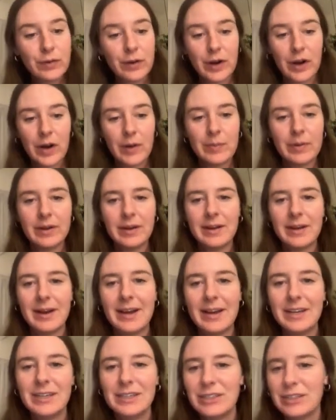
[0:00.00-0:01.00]
for carbon,
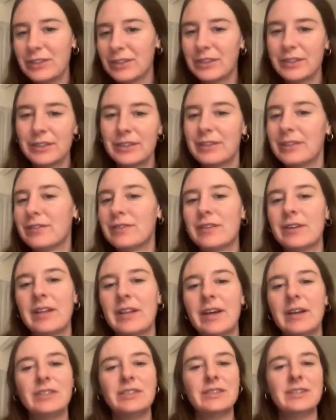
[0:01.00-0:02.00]
hydro for the
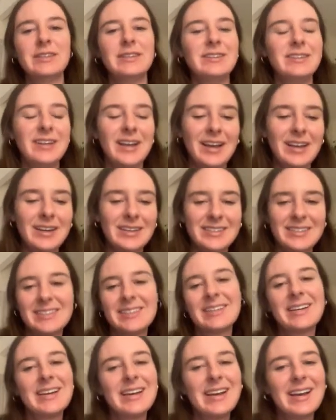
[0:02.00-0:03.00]
hydrogen 8.
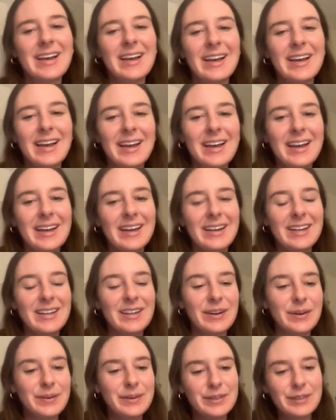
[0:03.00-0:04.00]
And
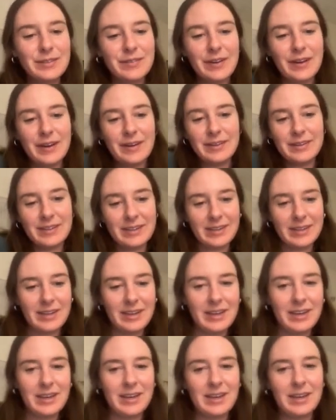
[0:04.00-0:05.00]
they're always found
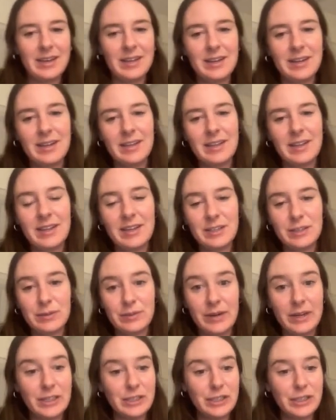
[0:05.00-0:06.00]
in this
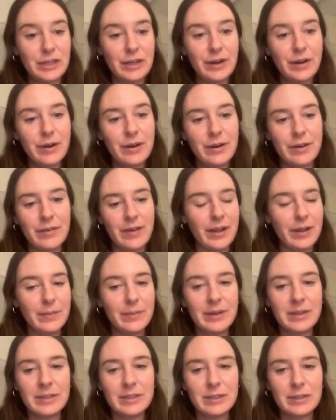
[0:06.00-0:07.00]
ratio of
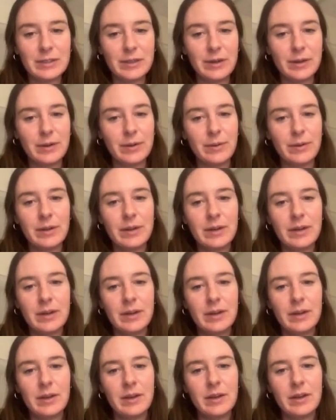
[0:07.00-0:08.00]
elements. So
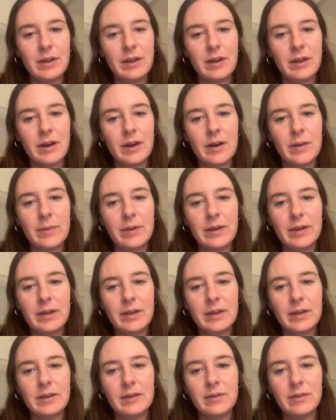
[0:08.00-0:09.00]

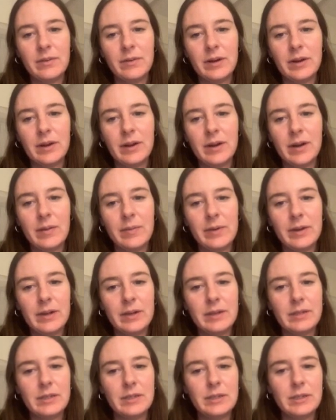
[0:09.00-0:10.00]
one
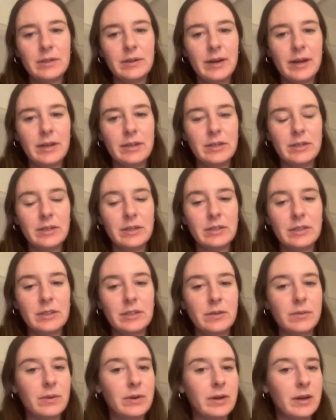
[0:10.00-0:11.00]
carbon to 2
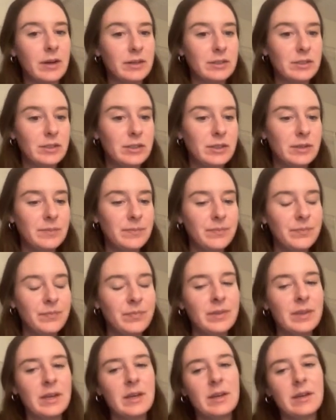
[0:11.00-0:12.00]
hydrogens to 1 oxygen.
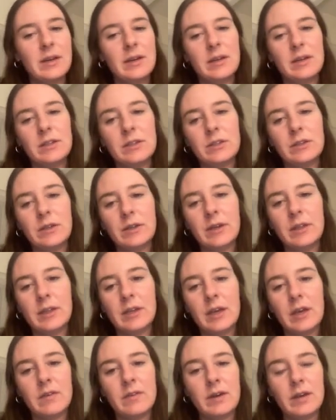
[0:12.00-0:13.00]
So you can
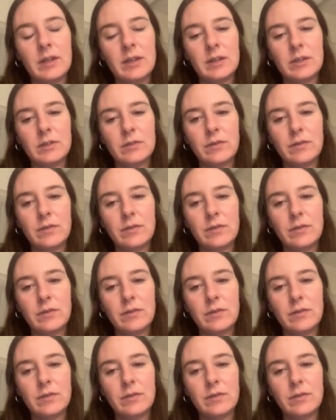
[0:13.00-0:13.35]
think of it in this